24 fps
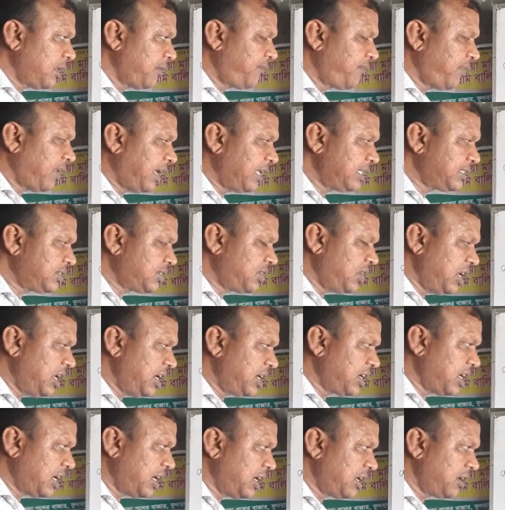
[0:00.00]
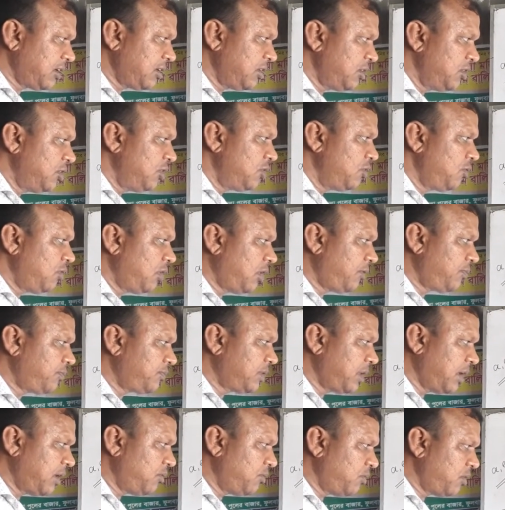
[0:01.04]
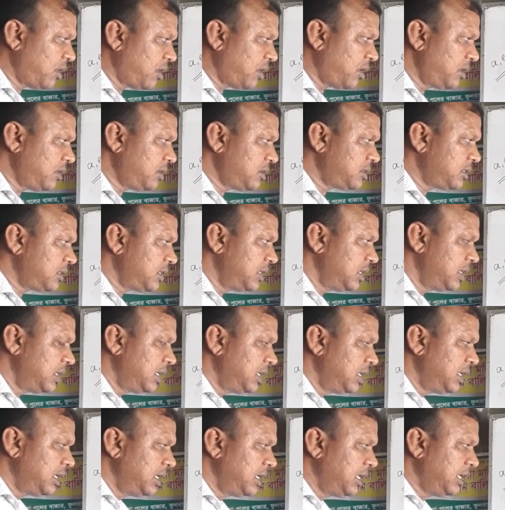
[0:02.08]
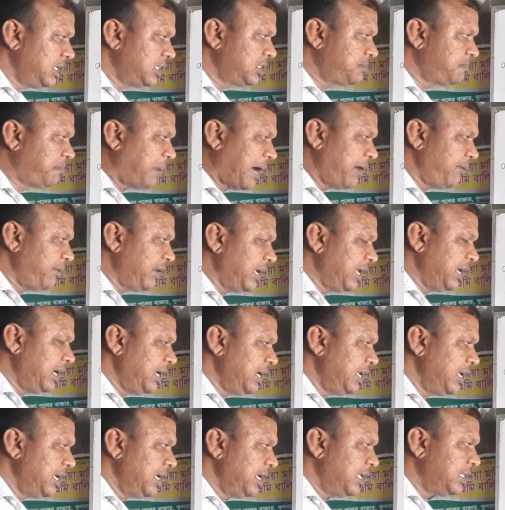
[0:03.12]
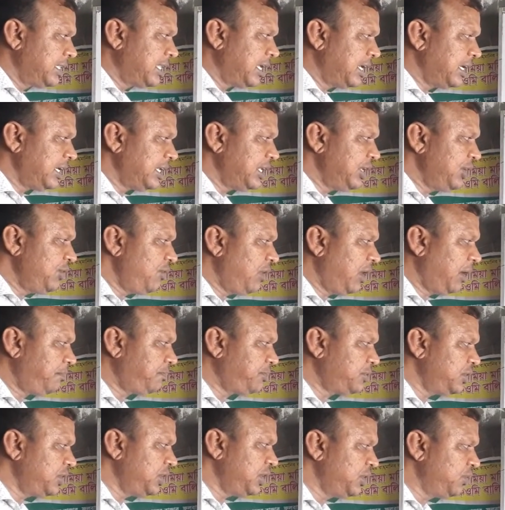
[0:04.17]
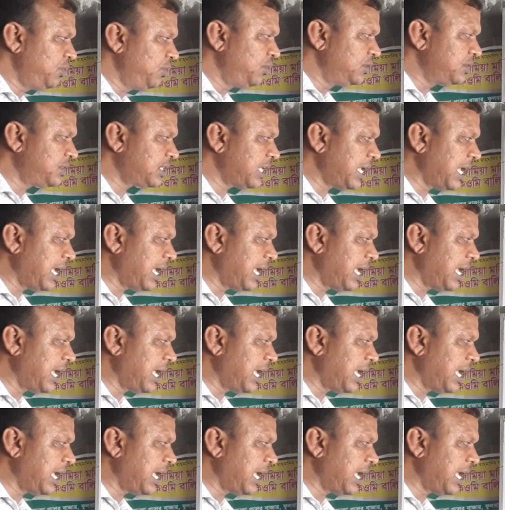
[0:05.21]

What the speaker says: first letter of the word is vowel, then you have to use